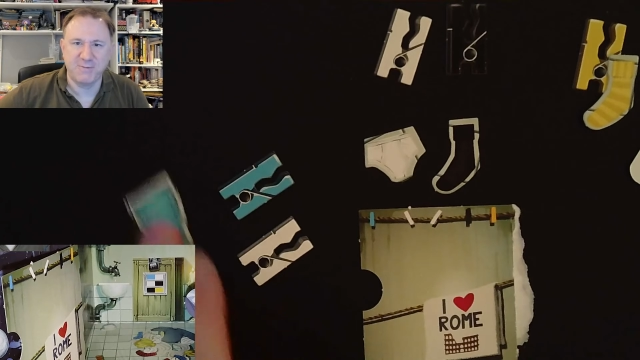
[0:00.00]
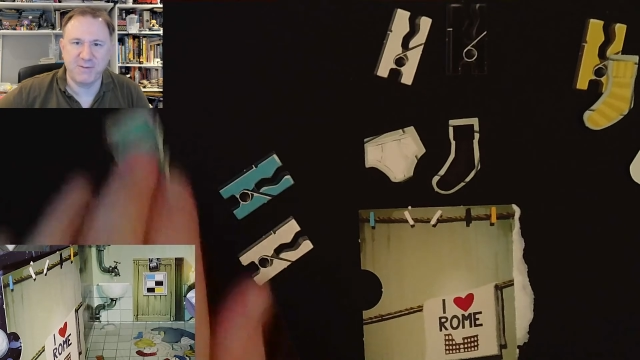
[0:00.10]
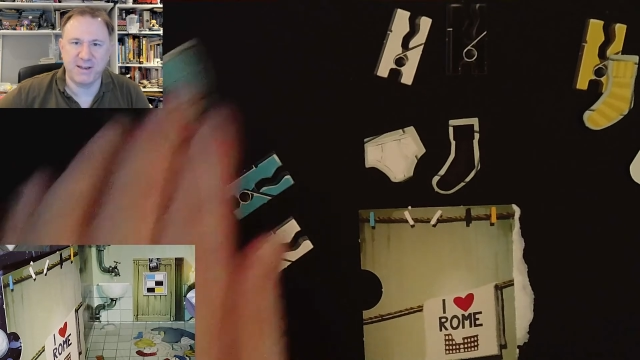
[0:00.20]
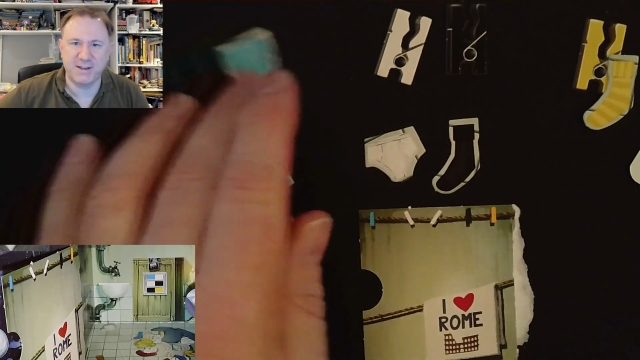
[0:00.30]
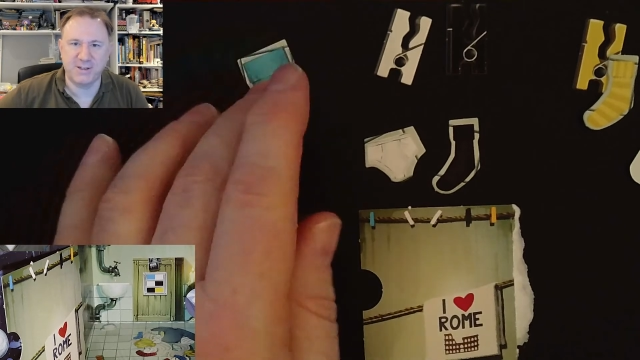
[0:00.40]

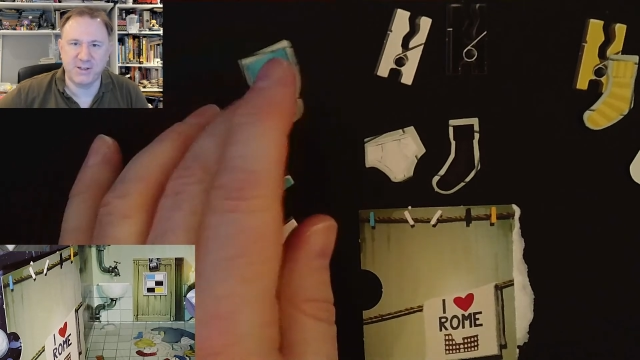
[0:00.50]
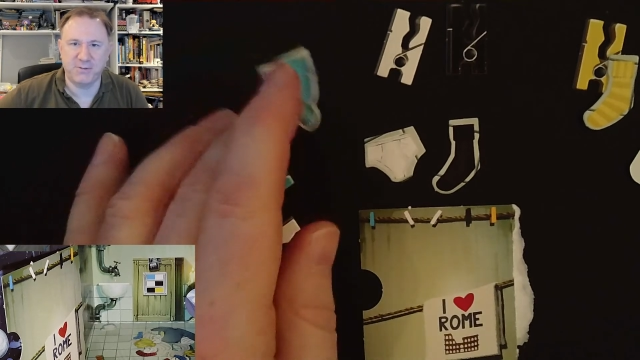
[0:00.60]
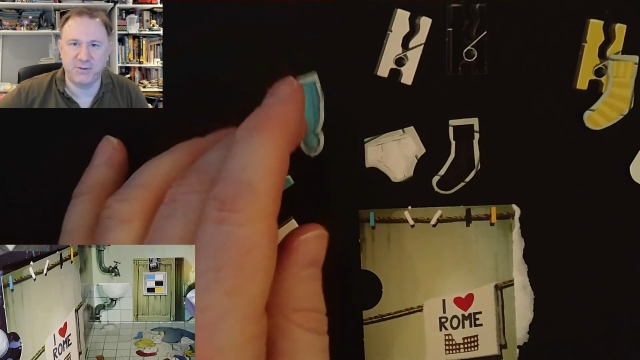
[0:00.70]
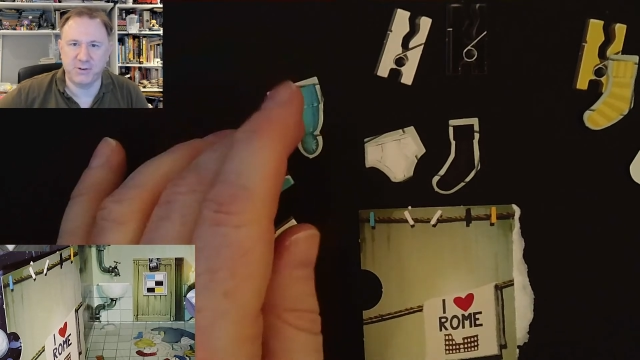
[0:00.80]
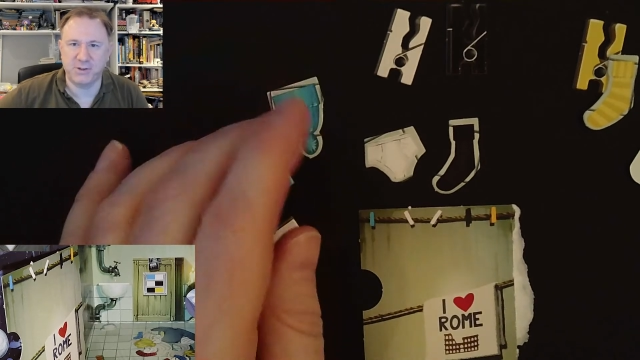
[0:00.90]
because
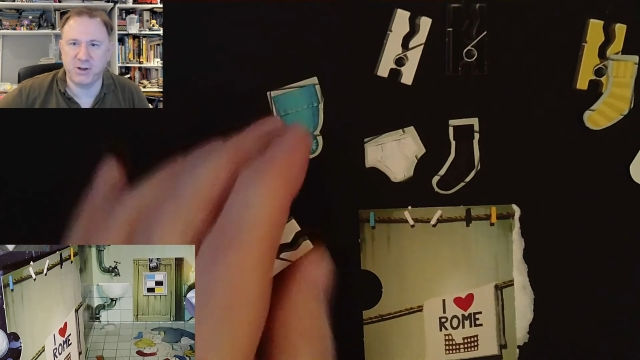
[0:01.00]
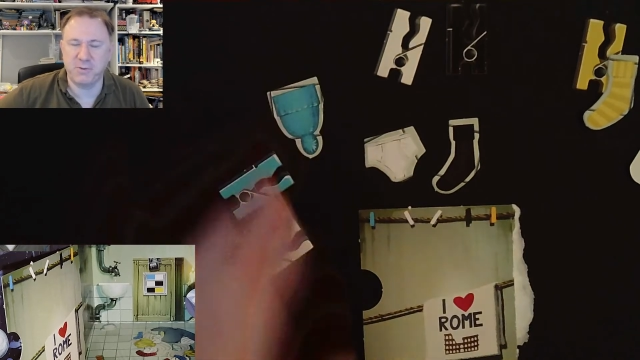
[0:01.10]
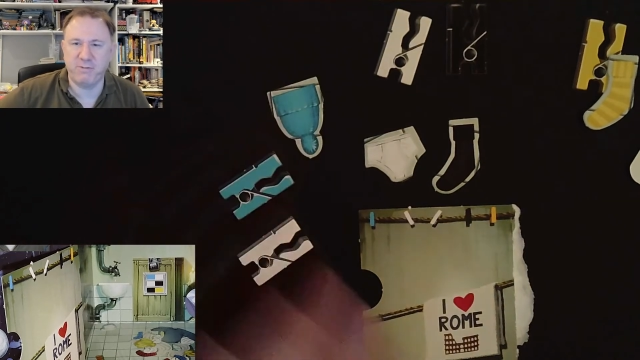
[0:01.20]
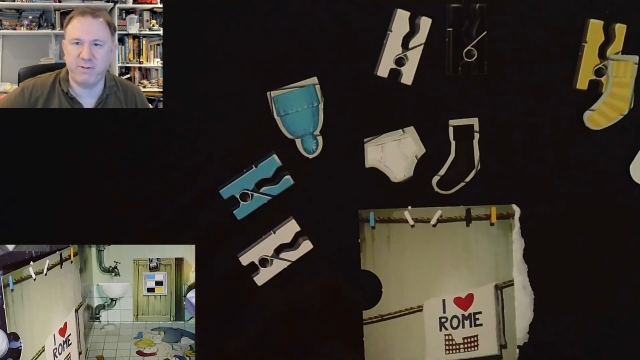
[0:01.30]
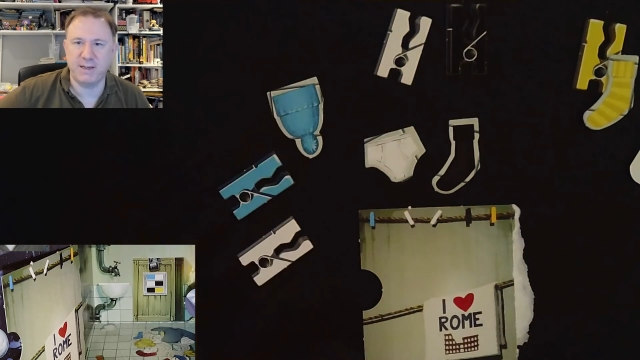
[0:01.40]
you've got so
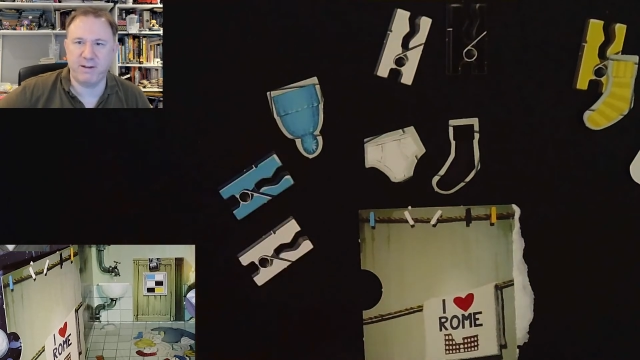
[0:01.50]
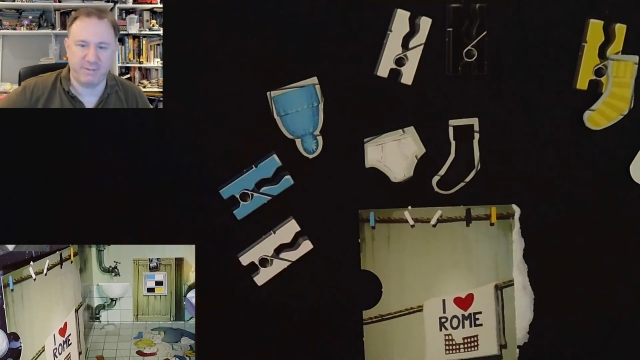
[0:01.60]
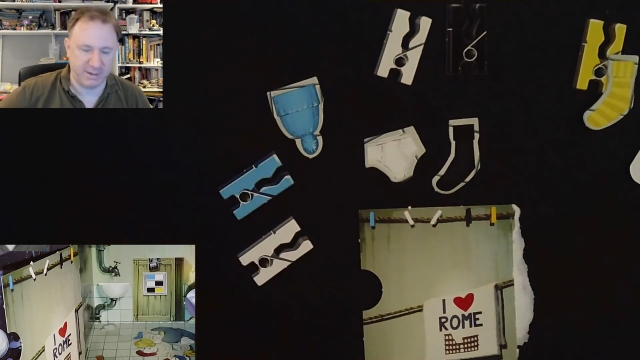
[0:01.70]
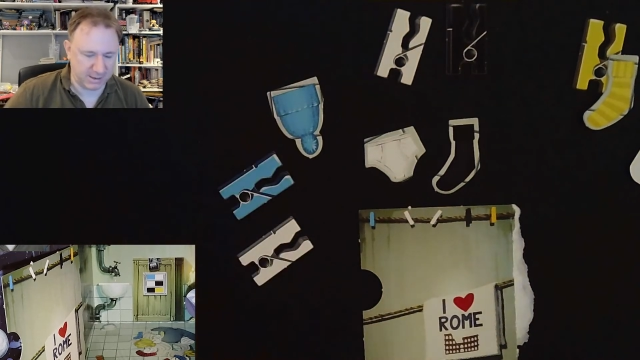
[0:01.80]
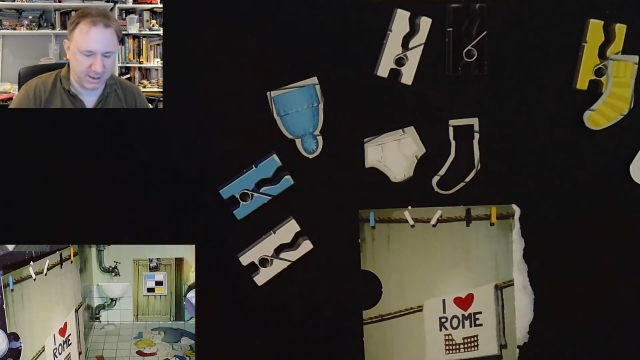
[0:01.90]
many red
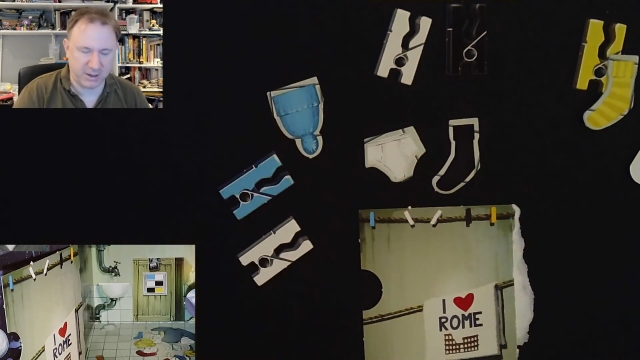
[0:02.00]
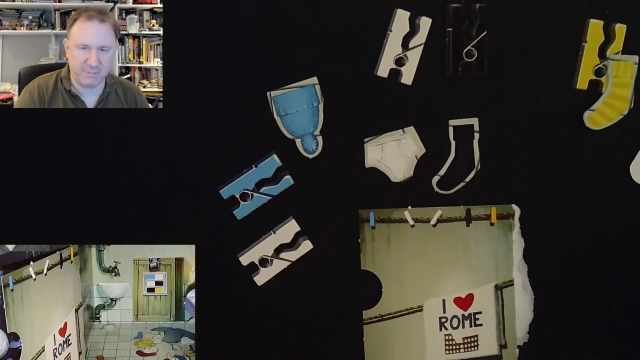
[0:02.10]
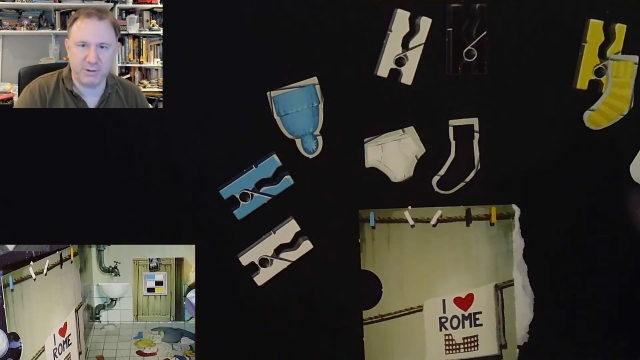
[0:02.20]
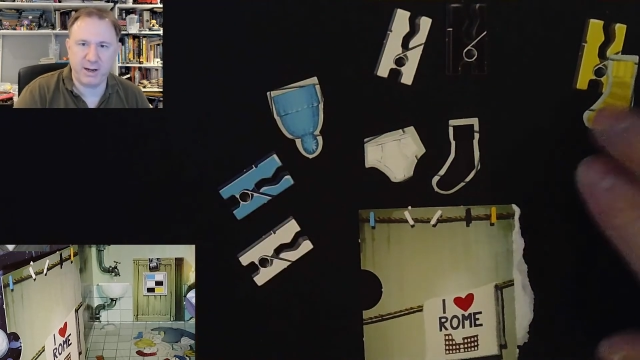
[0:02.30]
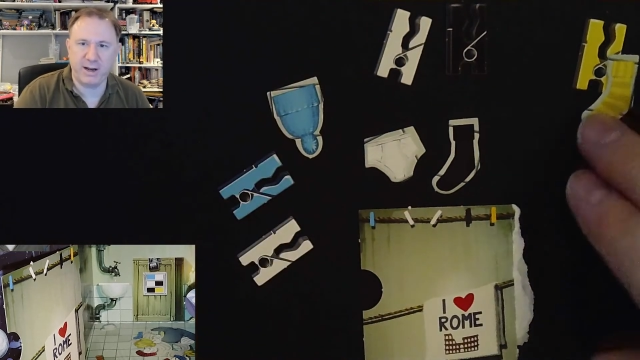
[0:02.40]
herrings that are
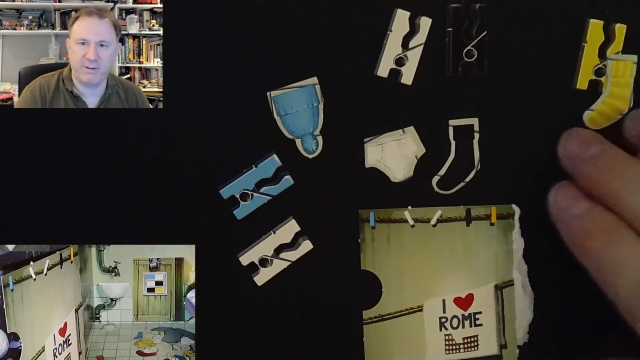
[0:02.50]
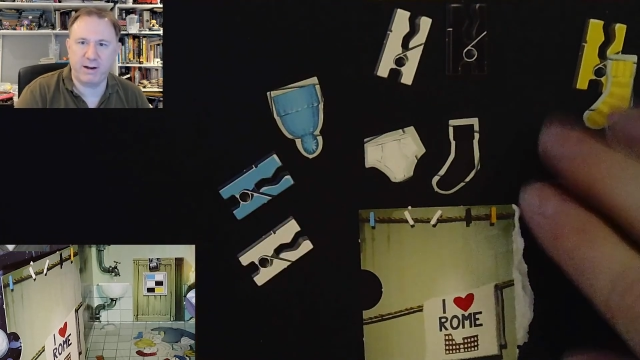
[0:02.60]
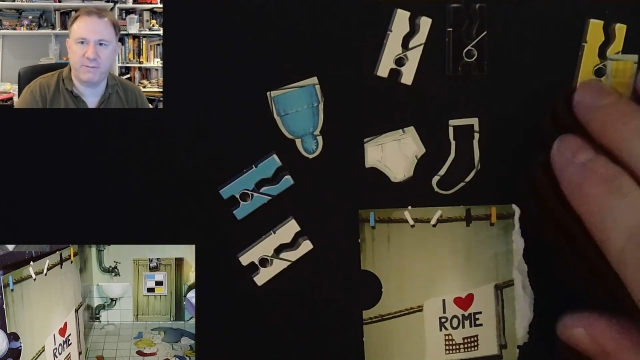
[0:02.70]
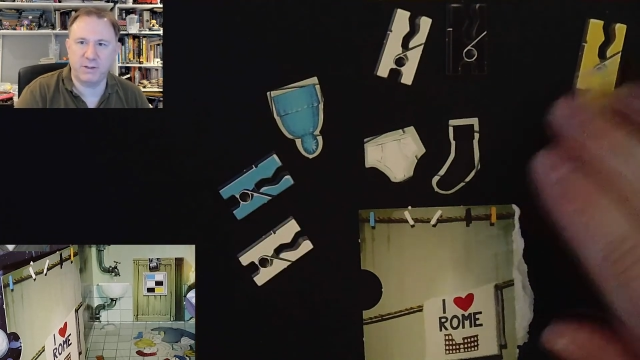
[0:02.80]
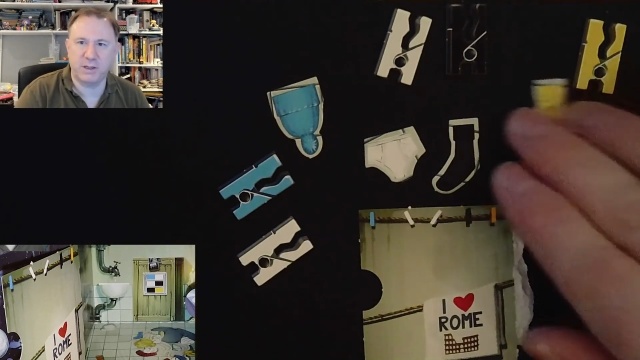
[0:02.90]
completely irrelevant